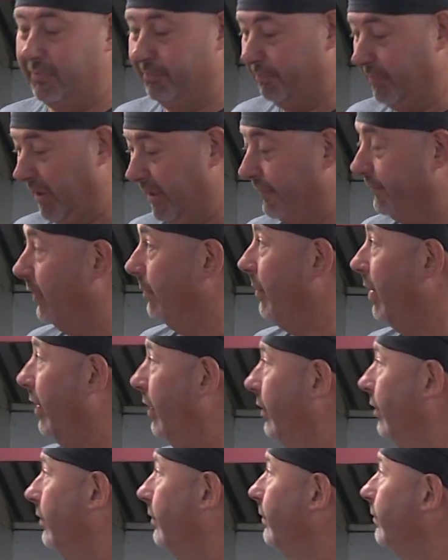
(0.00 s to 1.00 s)
made from
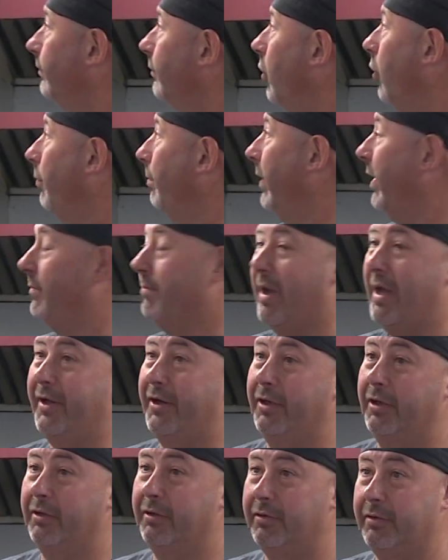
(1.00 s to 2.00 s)
our homemade
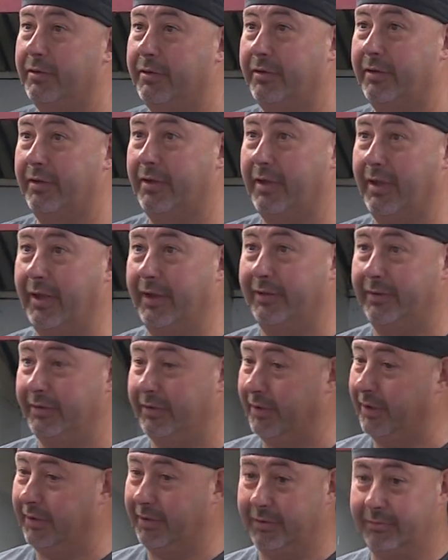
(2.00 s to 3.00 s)
batter,
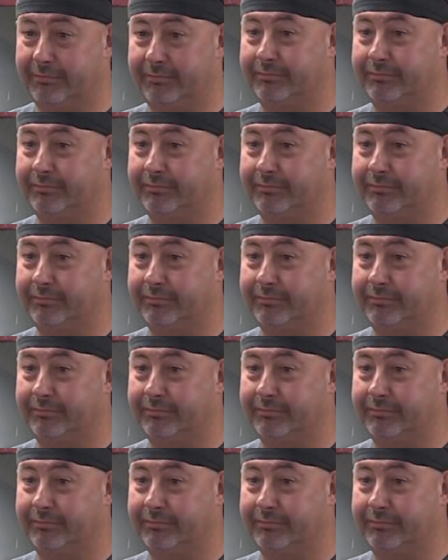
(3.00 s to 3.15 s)
and uh,